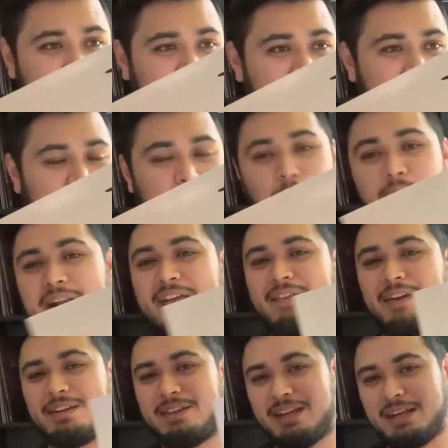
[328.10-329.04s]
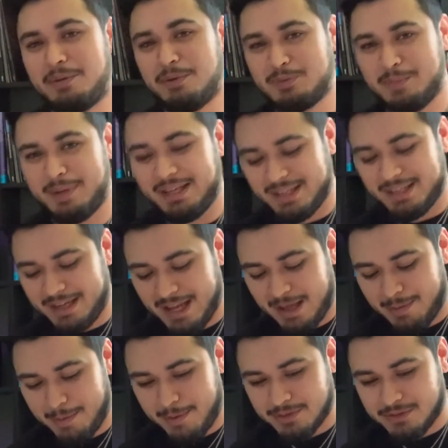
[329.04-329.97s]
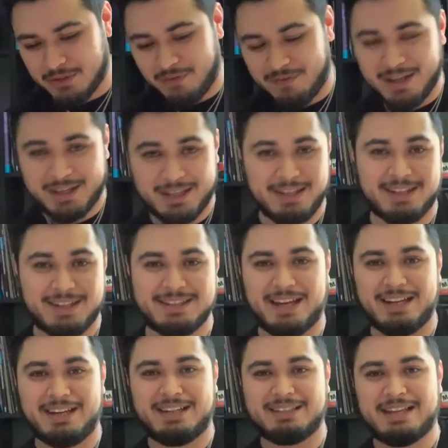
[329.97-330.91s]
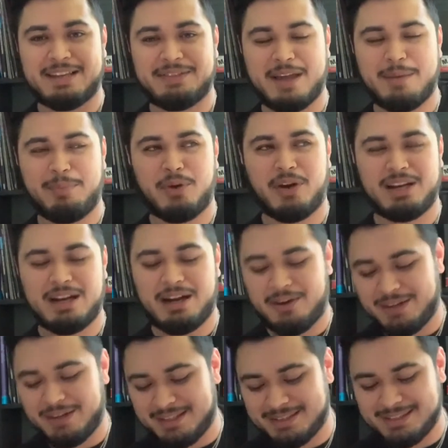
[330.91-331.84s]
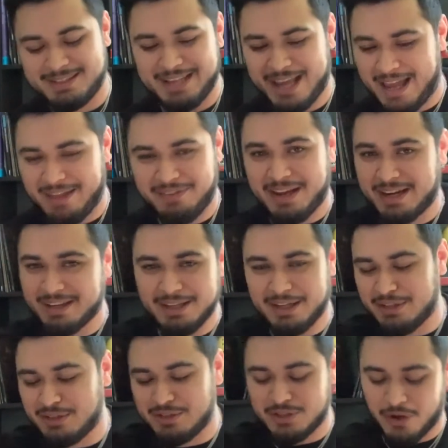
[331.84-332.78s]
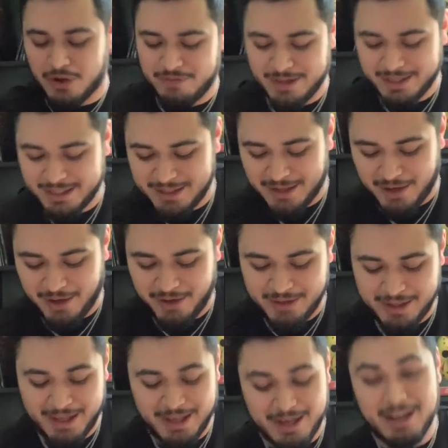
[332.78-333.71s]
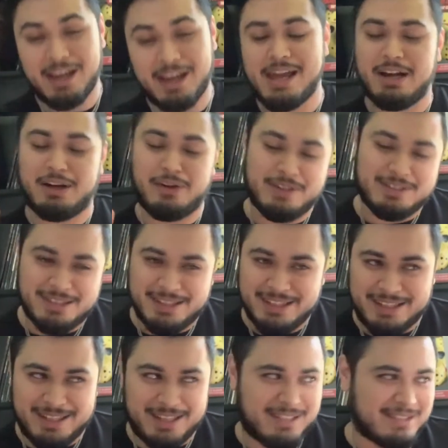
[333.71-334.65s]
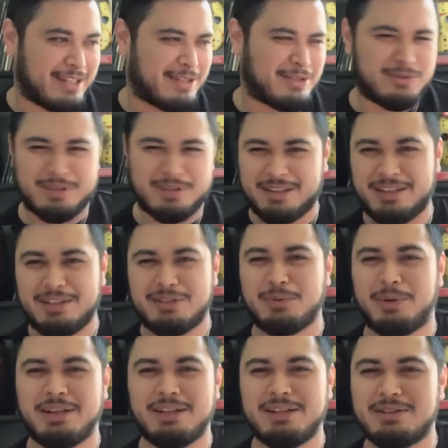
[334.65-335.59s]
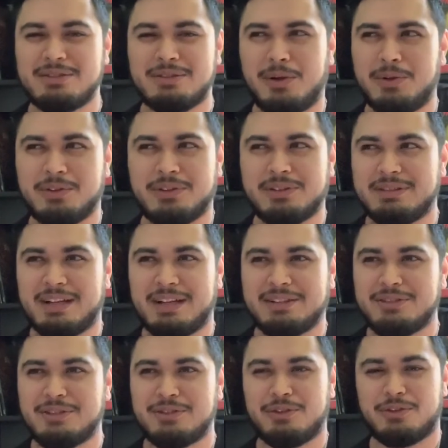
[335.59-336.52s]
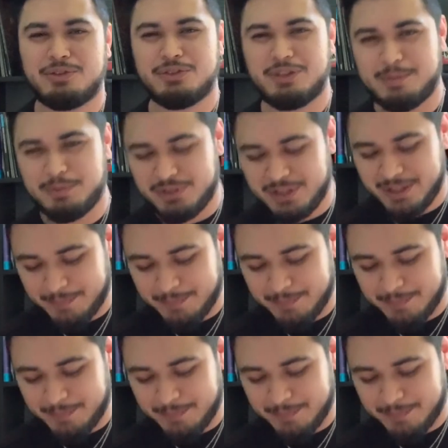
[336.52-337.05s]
When I found out that he was making an album, I was so fucking excited because at that point I already stan that kid so fucking hard. And I know he's not a kid. He's like, I think 20 years old or 19 years old or some shit.